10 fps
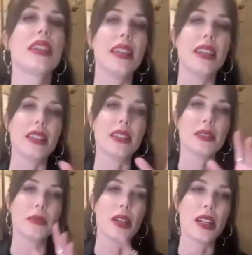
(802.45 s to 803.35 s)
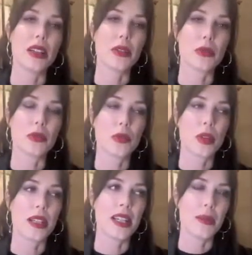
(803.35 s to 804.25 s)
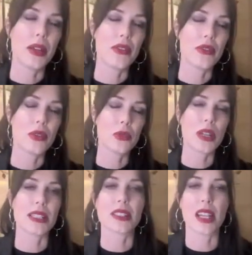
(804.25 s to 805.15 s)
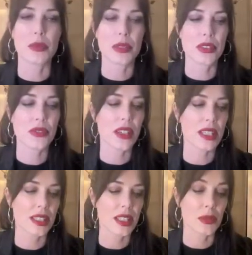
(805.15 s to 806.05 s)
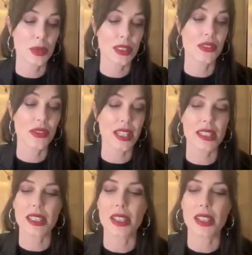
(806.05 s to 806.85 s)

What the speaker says: and now my full right side was affected,